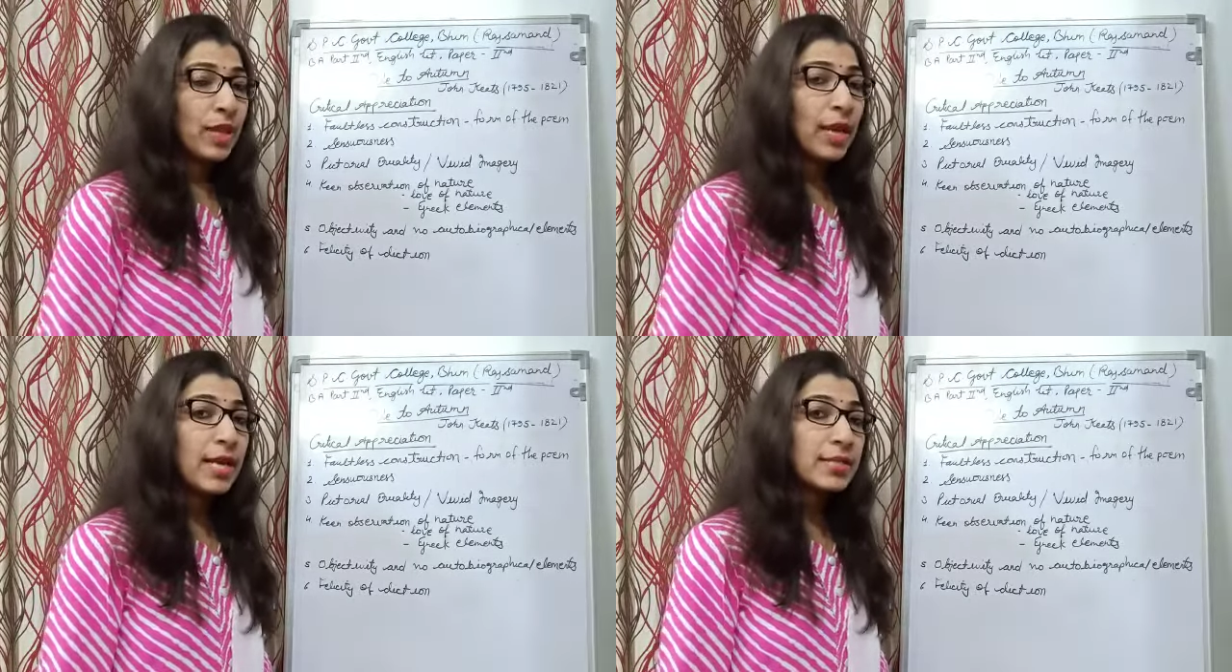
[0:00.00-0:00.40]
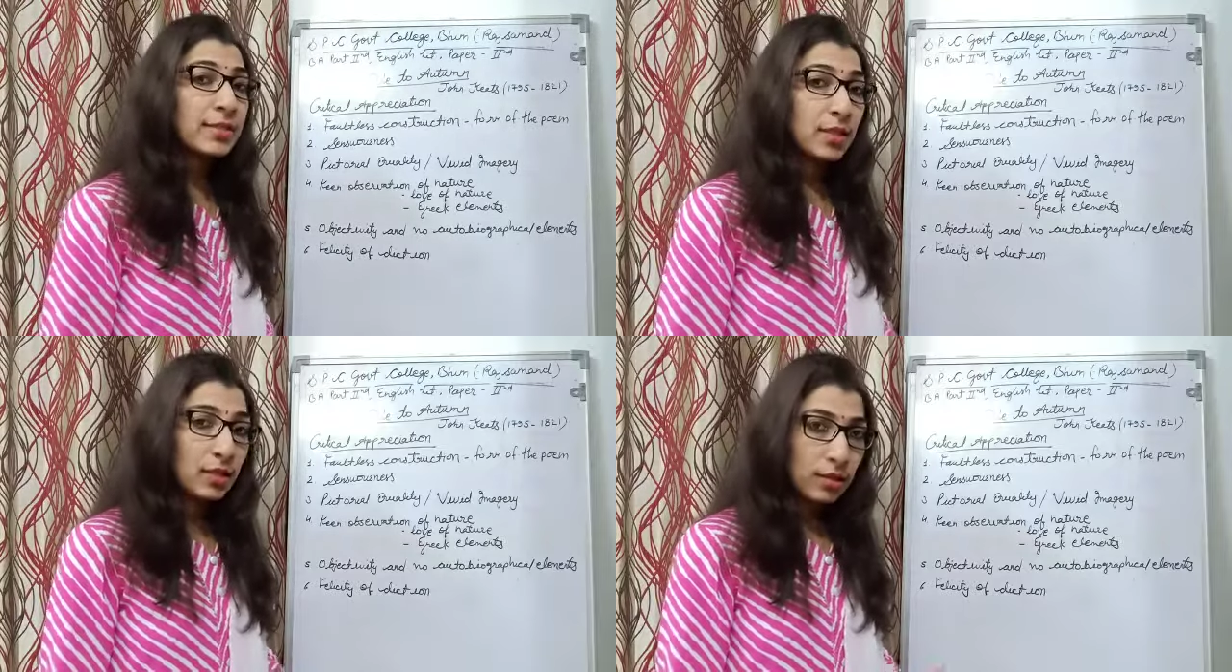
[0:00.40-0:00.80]
as
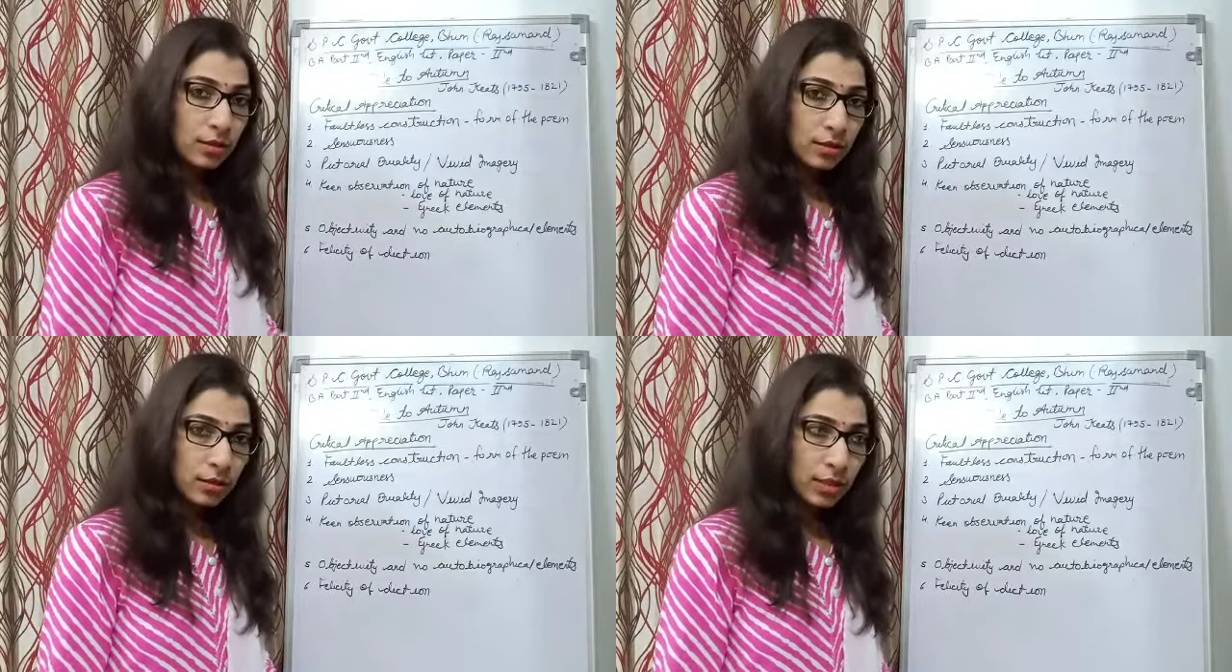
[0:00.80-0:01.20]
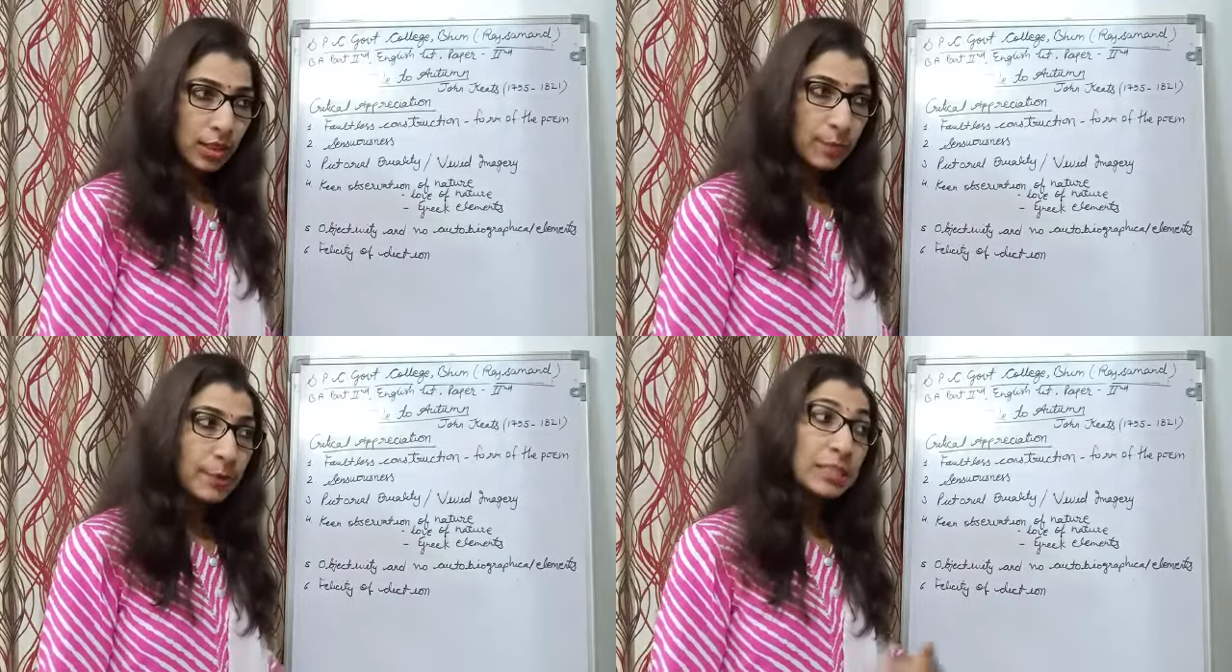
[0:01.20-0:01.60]

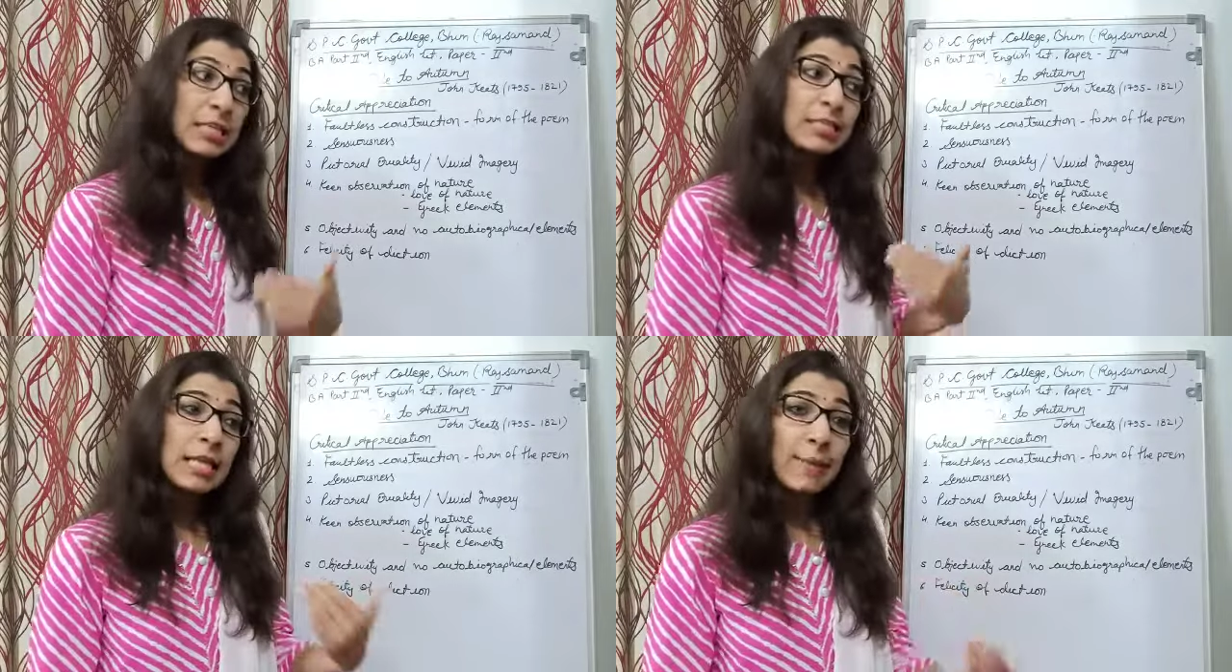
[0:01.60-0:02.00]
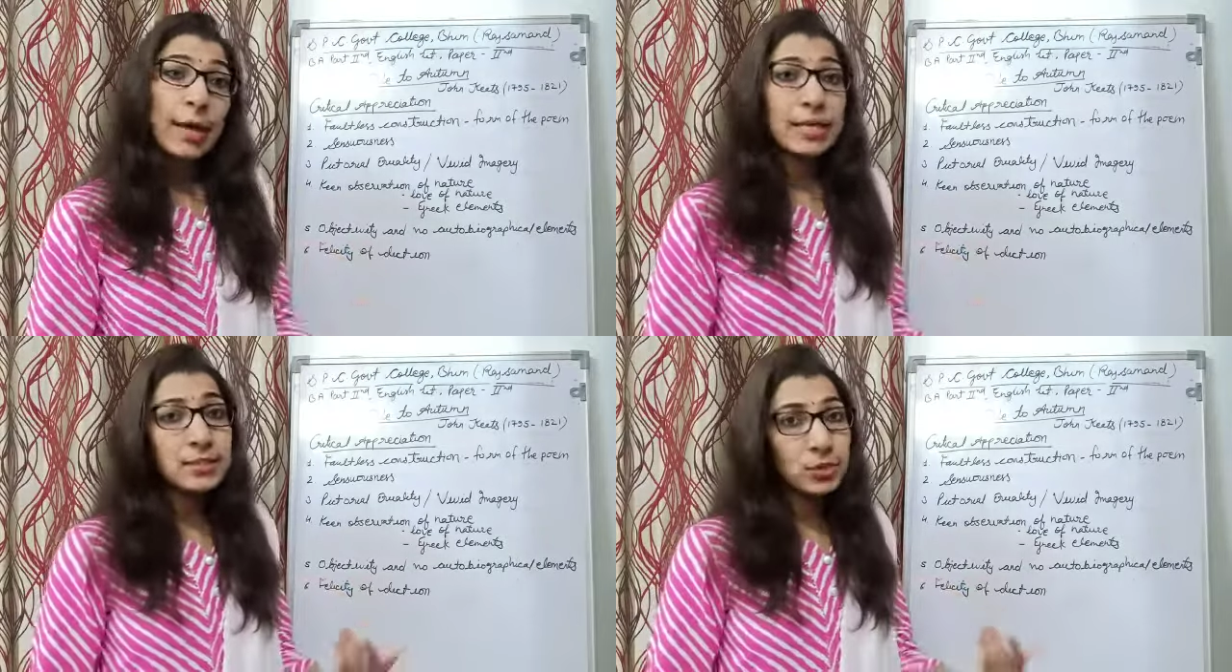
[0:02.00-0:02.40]
he presents them
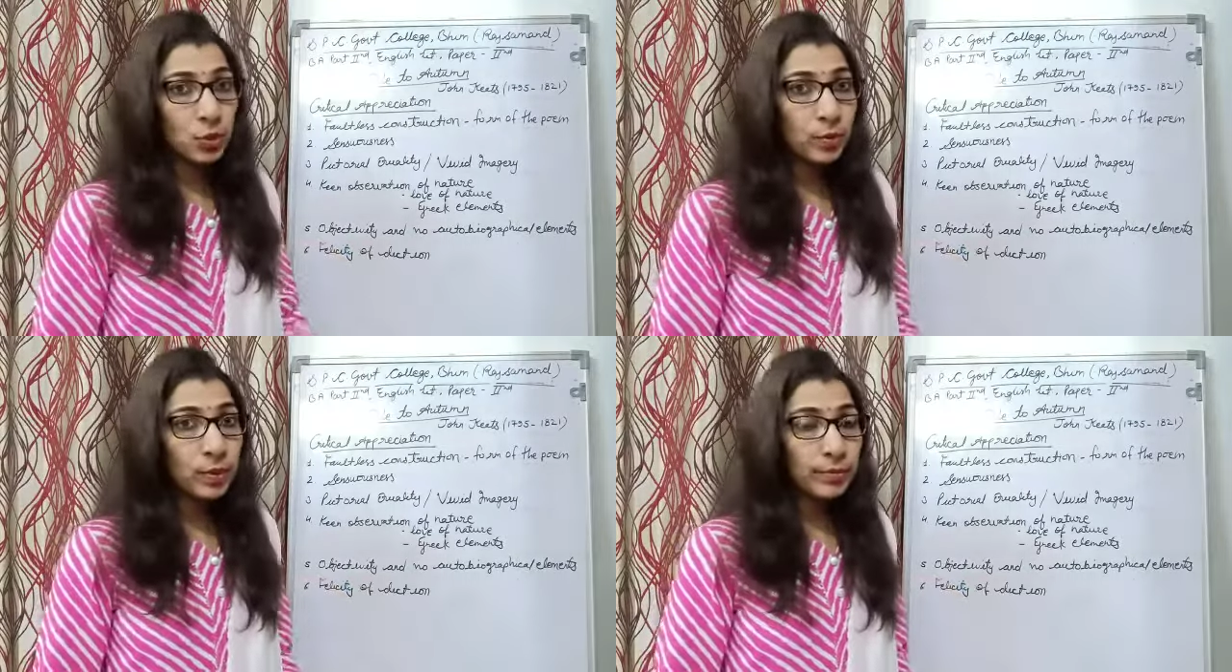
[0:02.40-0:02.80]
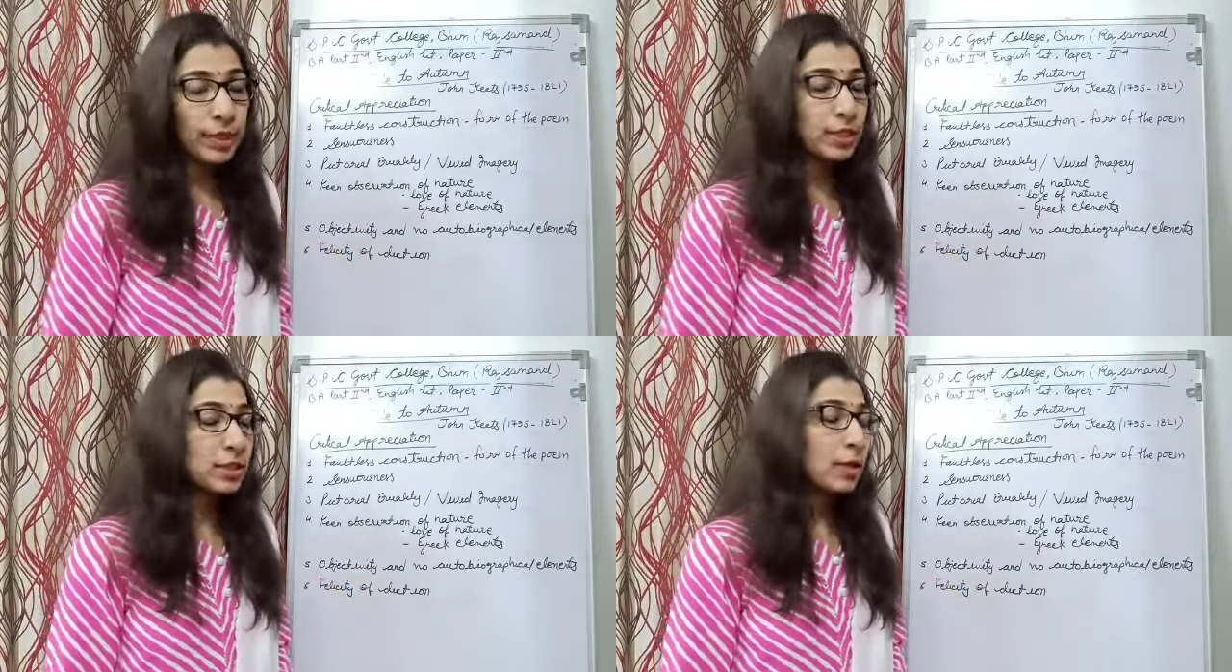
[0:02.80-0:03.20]
as human beings.